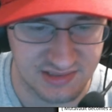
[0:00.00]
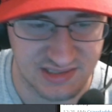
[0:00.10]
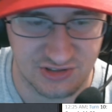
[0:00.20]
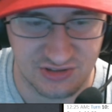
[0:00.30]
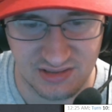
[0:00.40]

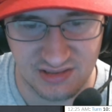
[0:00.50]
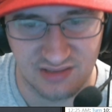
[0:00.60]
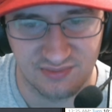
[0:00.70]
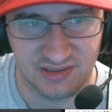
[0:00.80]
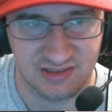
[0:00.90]
essentially
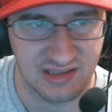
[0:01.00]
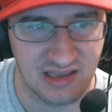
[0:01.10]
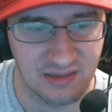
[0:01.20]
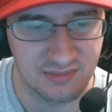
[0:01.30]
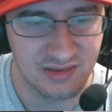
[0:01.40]
of like the
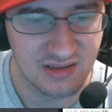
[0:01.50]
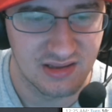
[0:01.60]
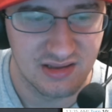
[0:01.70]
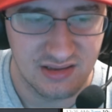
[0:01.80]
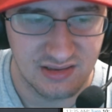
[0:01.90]
game.
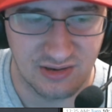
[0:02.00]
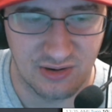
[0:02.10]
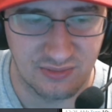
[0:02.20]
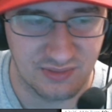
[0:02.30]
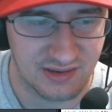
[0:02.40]

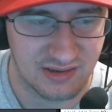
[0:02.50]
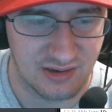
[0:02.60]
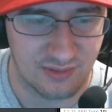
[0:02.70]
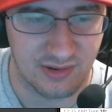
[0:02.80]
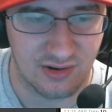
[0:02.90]
Like
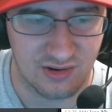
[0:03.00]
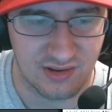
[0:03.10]
here we are,